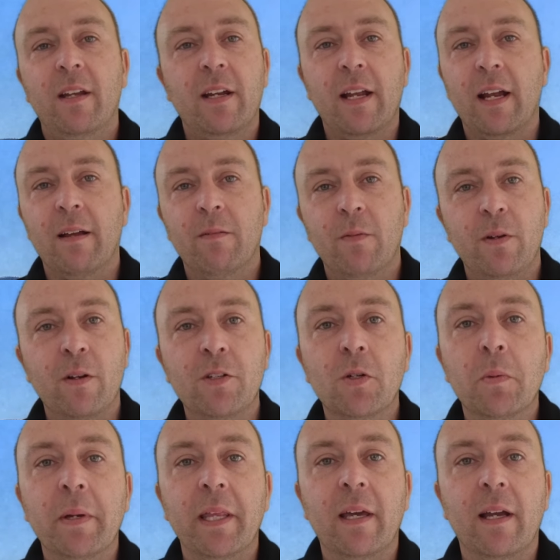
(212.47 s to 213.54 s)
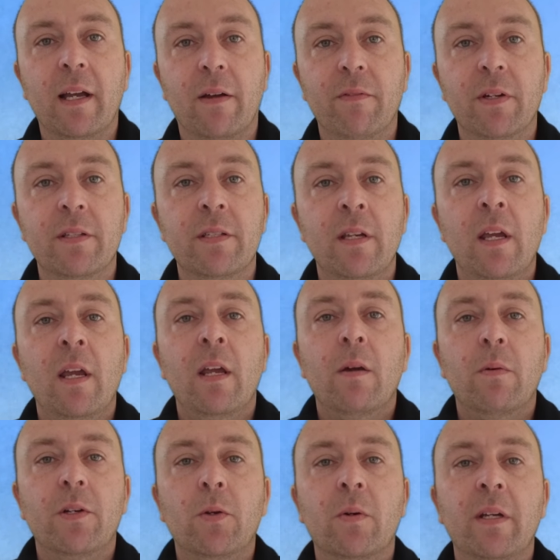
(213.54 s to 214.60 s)
No, we're not talking about that governance.
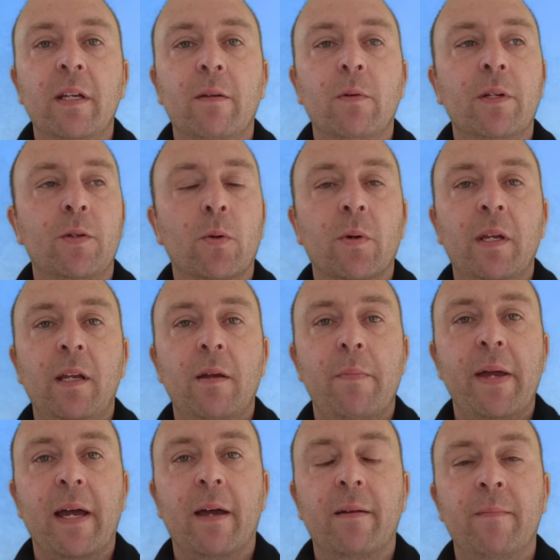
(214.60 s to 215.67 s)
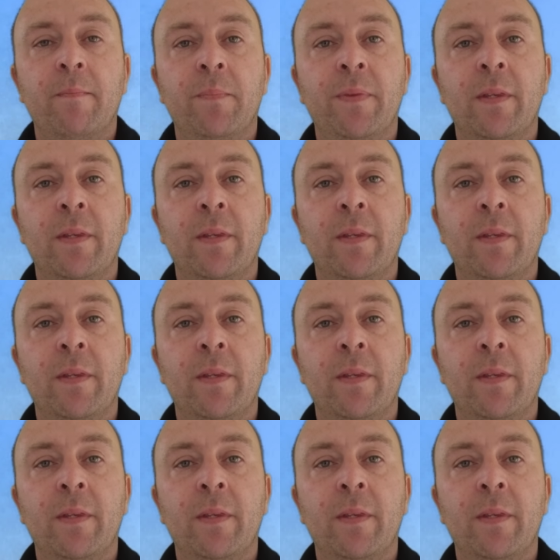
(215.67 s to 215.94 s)
We're talking about